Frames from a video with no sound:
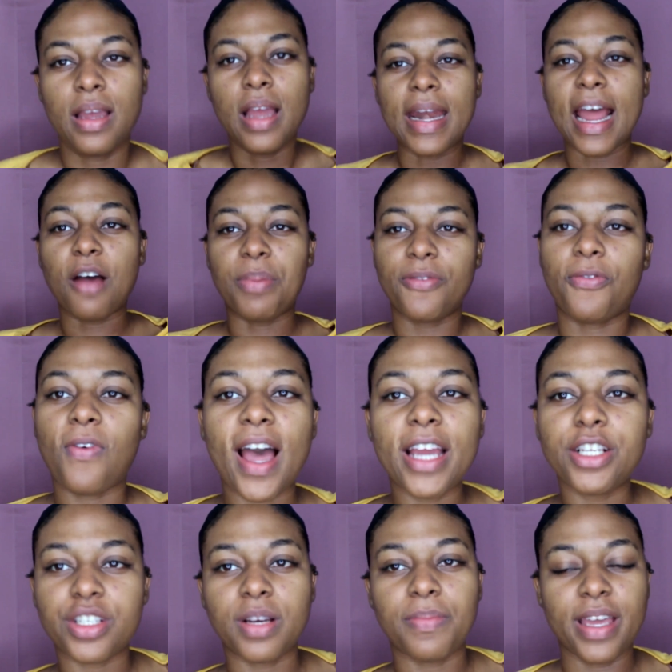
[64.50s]
Now before
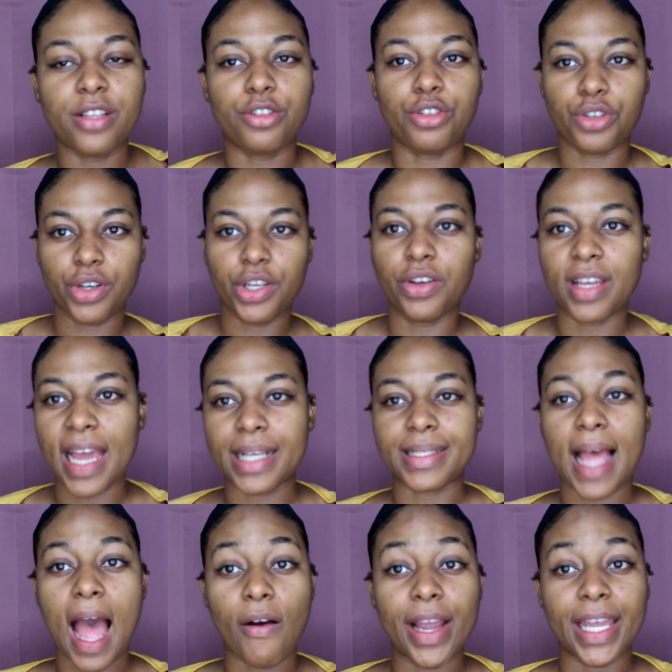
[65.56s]
I jump into showing you guys
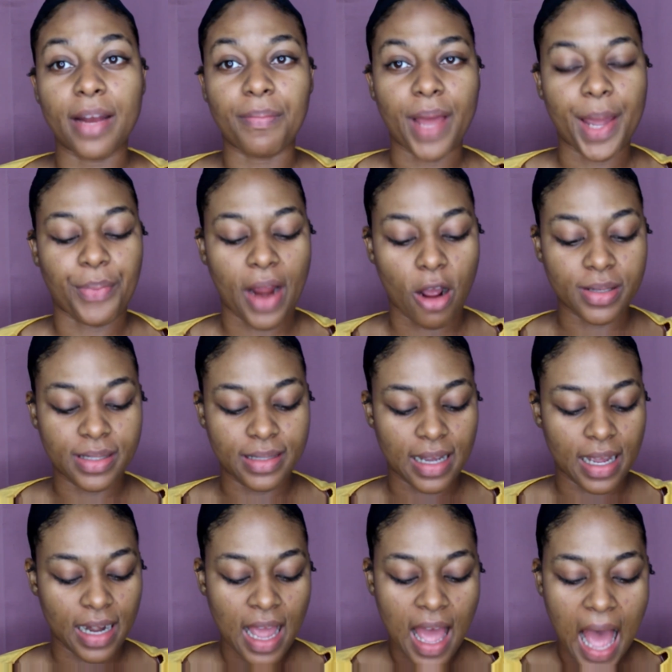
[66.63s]
how I get my brows
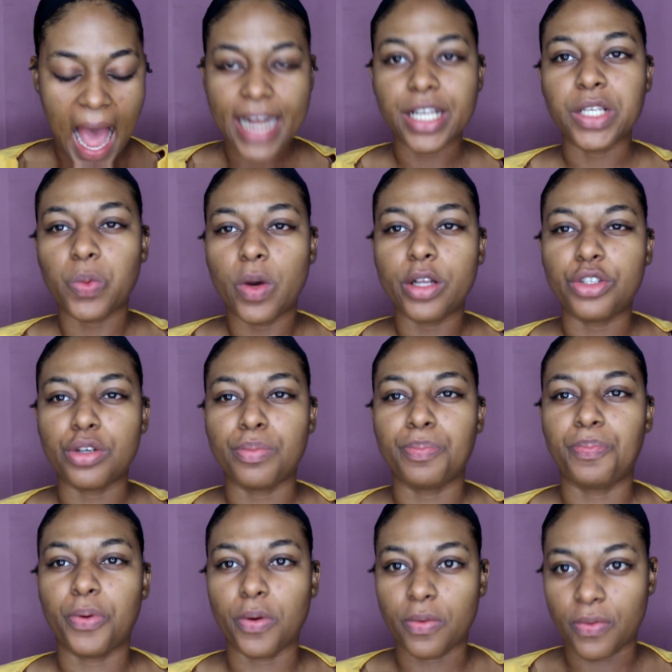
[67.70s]
done, I just want to
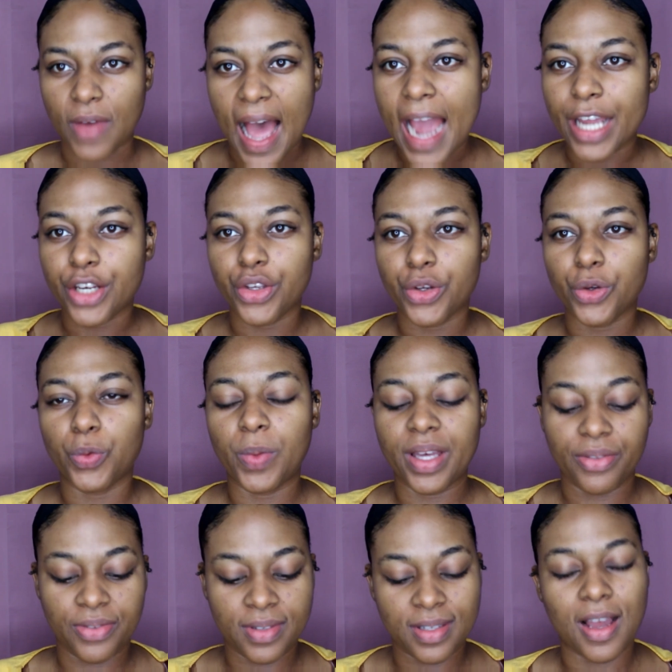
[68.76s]
provide you
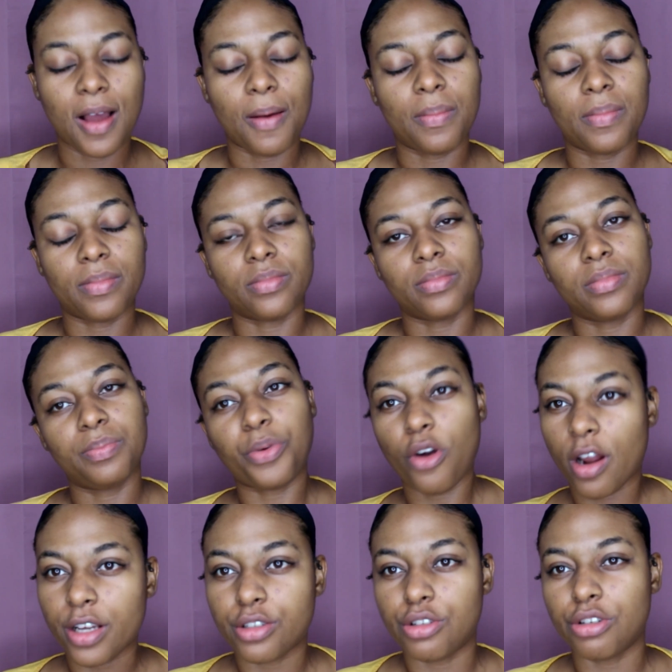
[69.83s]
with some
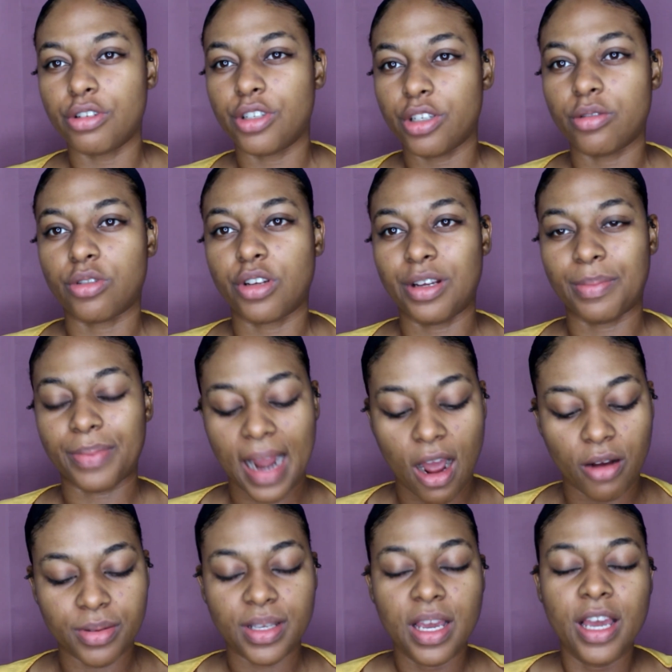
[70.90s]
products you could use on your
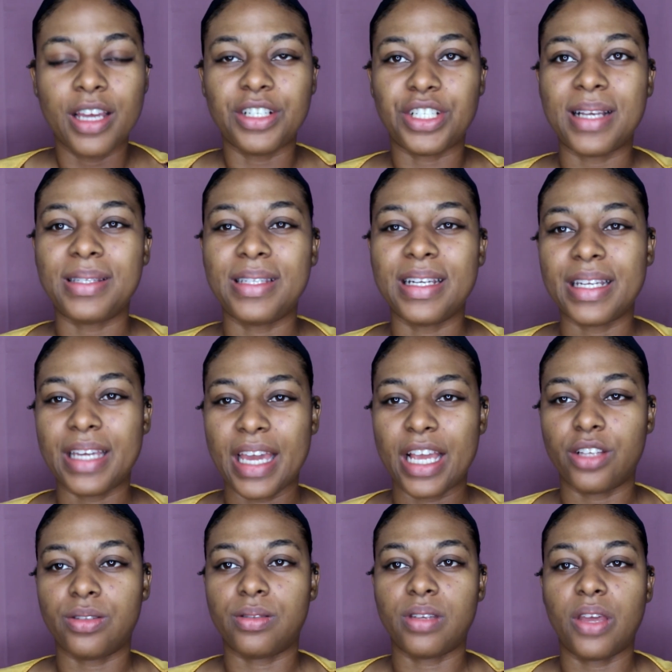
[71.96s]
brows, just in
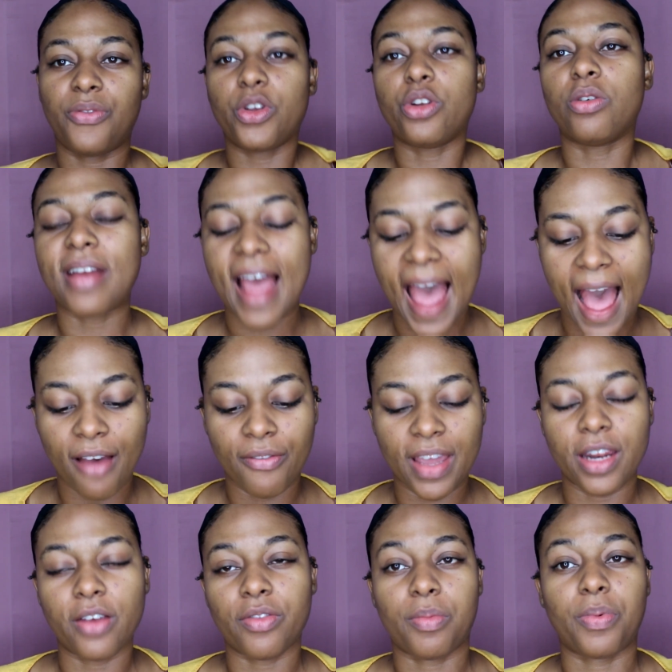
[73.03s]
case if you don't have
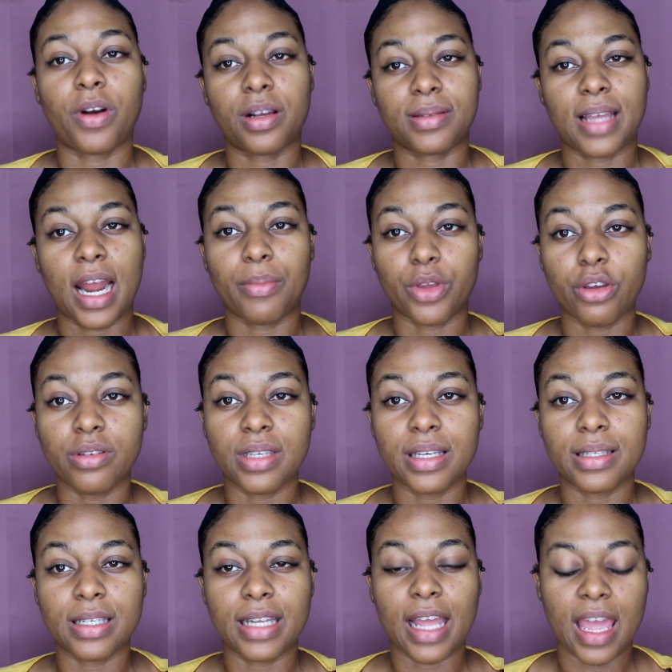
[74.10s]
any of the products that I'm
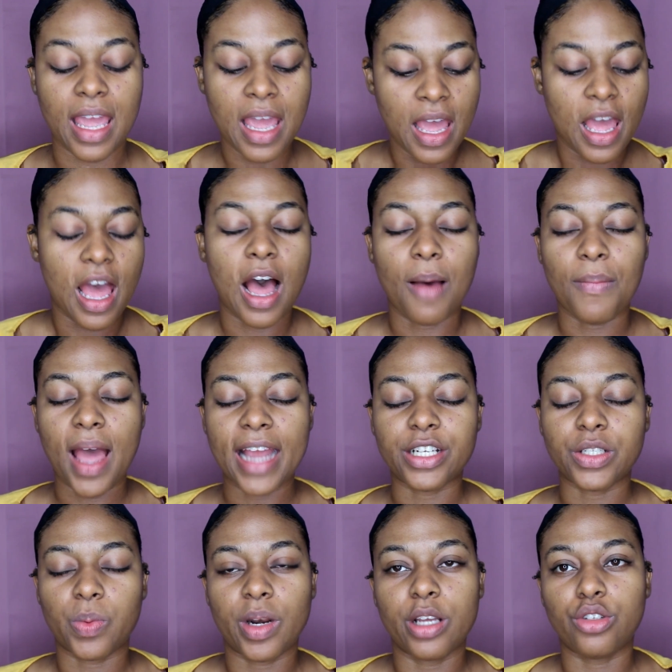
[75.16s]
using today. I
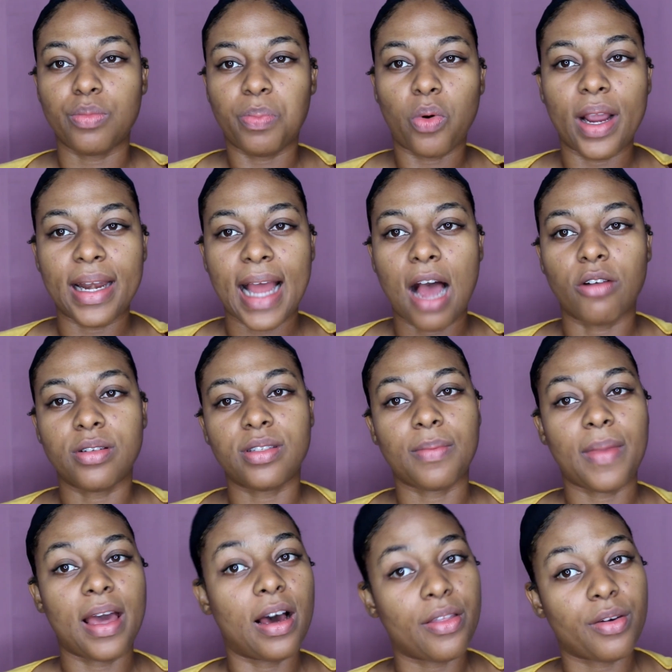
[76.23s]
just wanted to point out
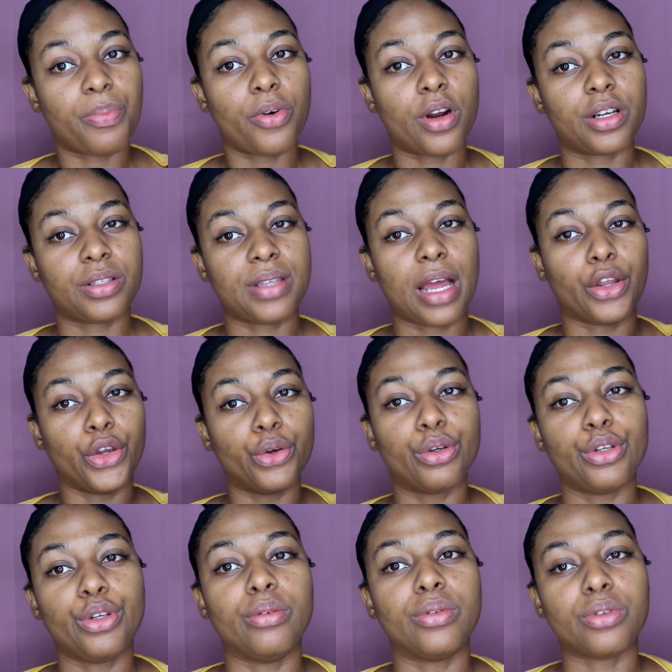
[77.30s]
some other products that you
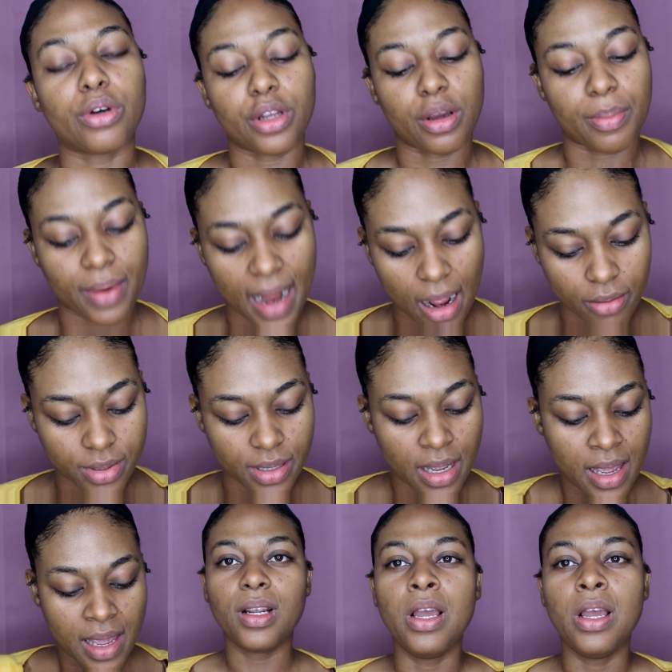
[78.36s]
could use on your brows.